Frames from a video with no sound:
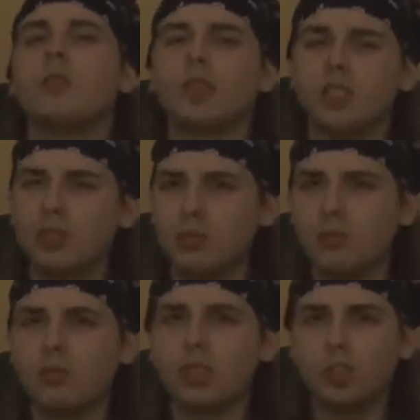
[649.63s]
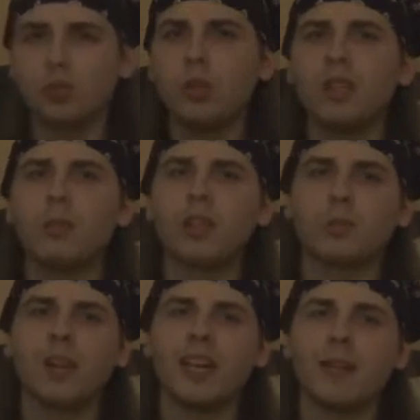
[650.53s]
which was truly
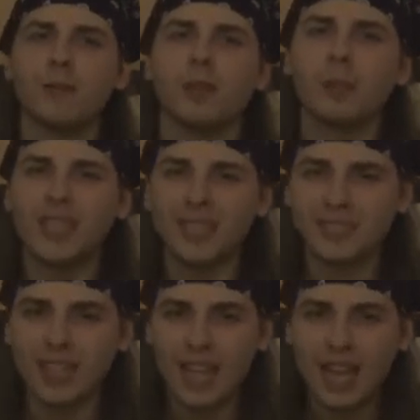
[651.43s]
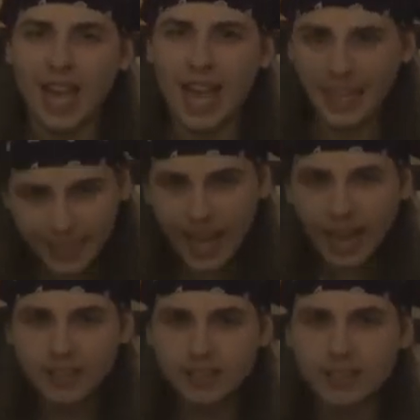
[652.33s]
worth waiting for, because at the
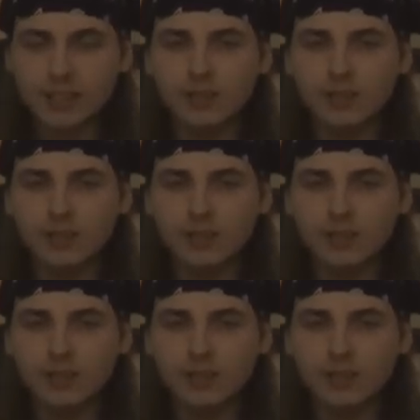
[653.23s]
end